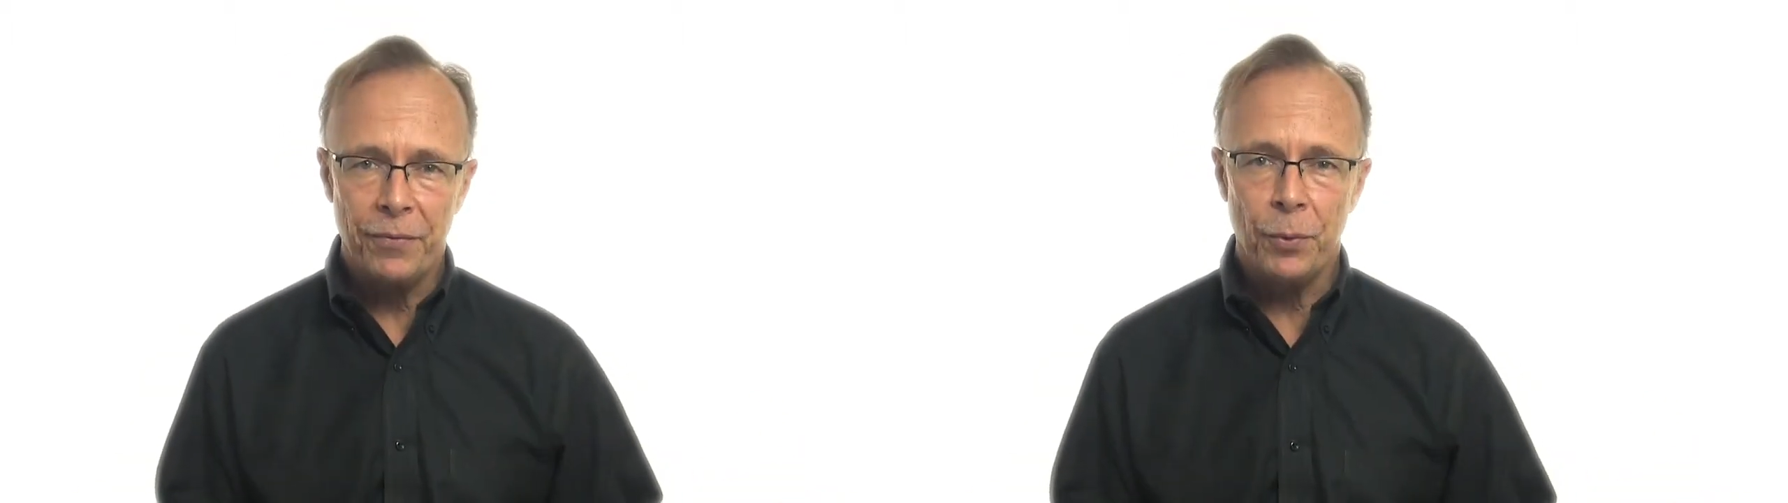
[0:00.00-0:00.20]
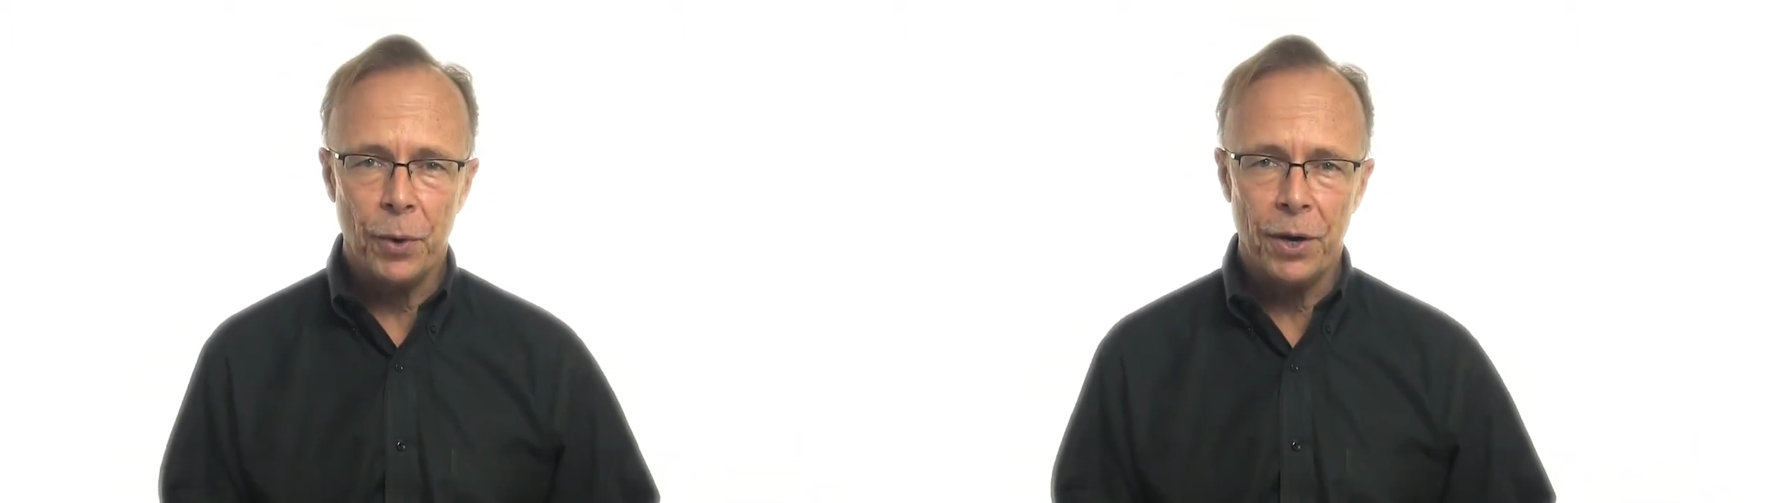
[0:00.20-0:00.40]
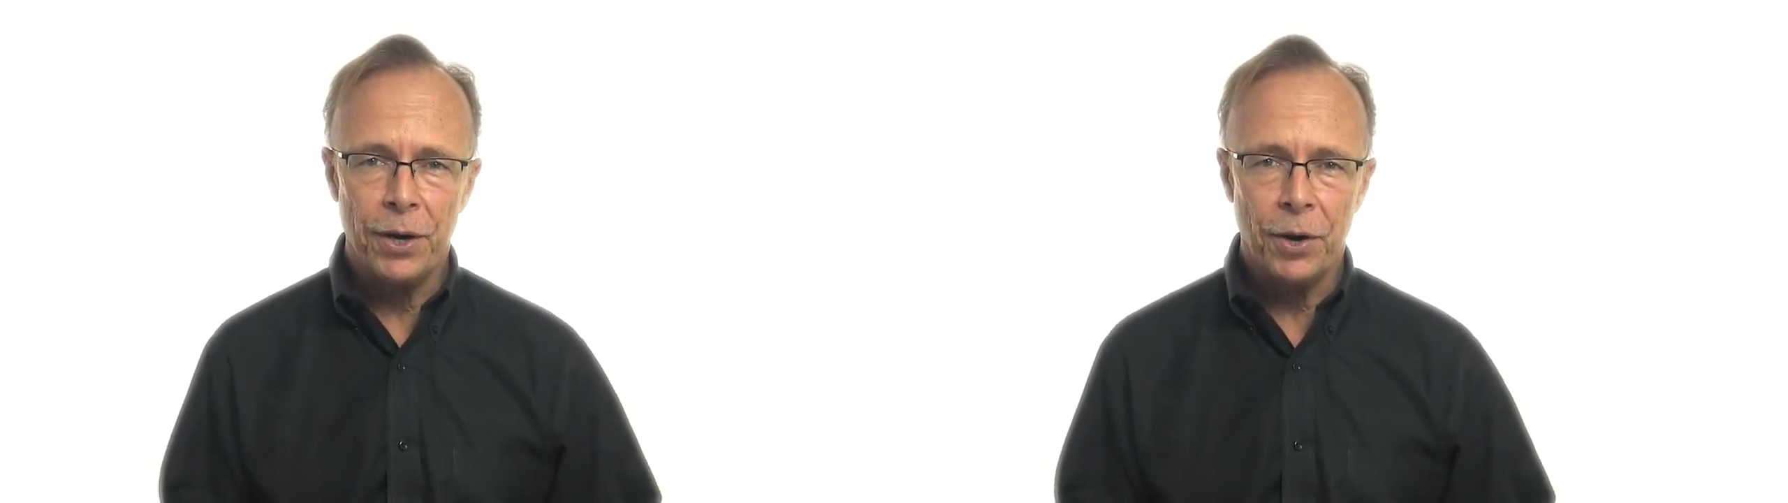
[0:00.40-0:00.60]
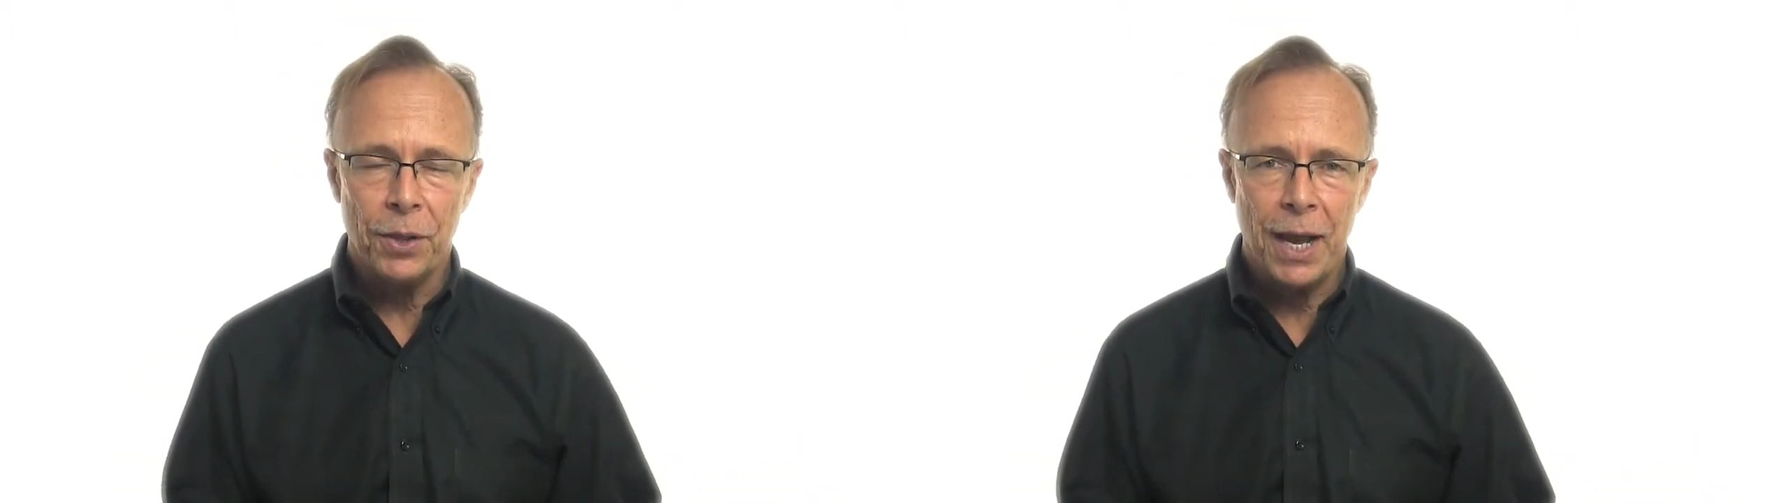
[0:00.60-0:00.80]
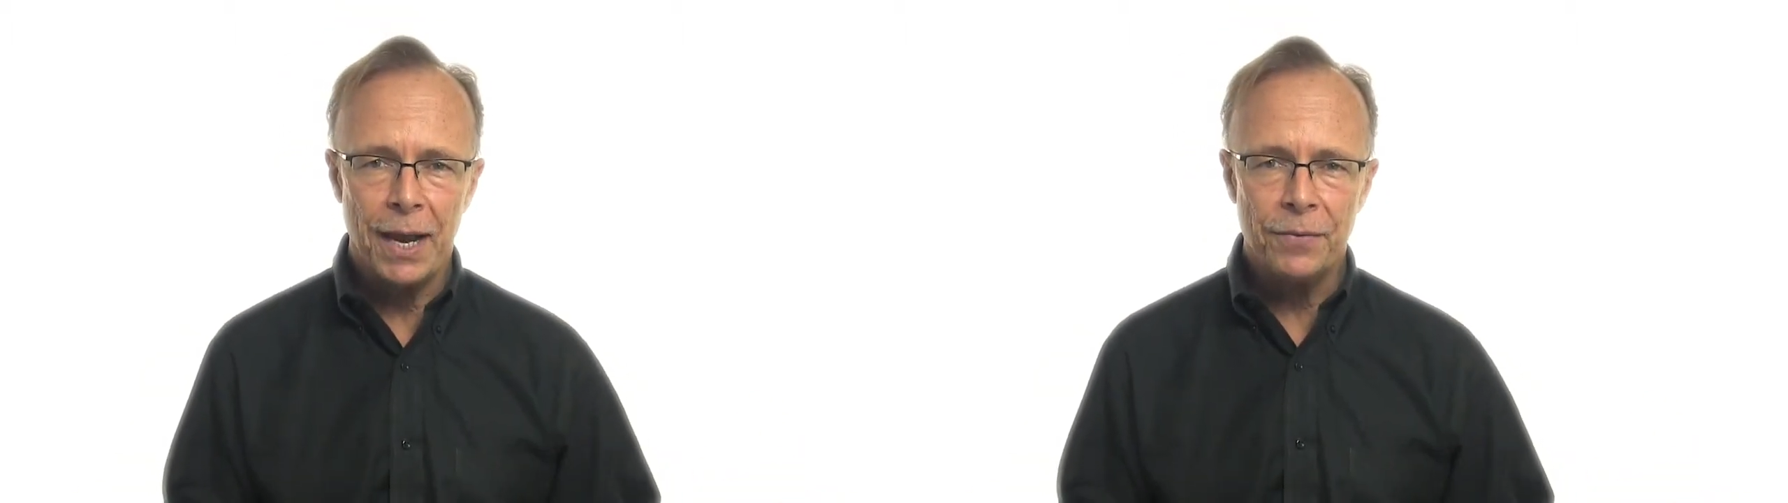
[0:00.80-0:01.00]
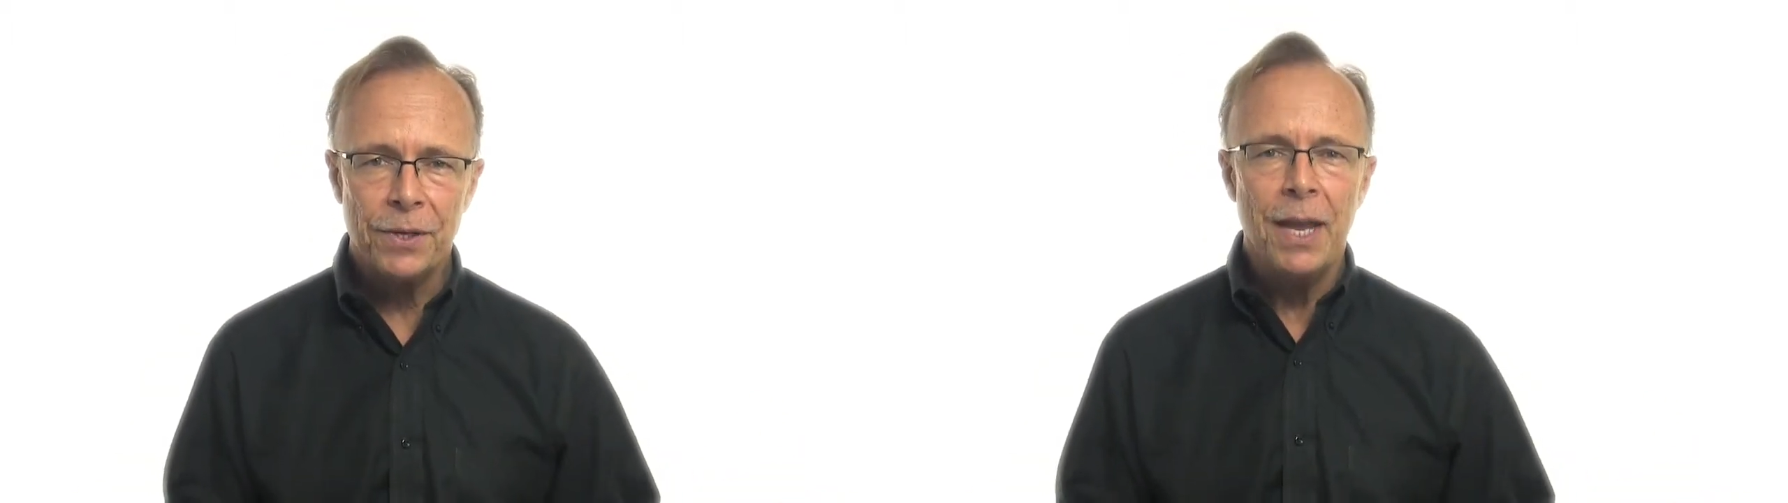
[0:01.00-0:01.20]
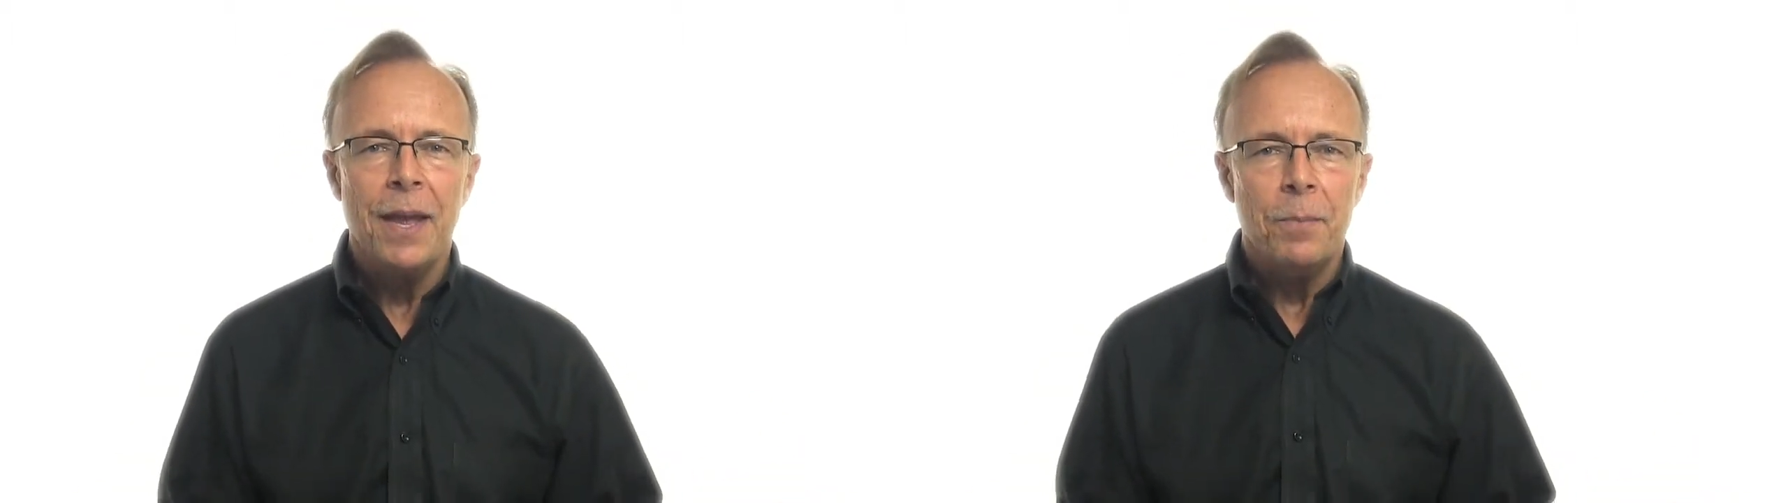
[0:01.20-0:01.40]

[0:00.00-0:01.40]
everywhere in our lives,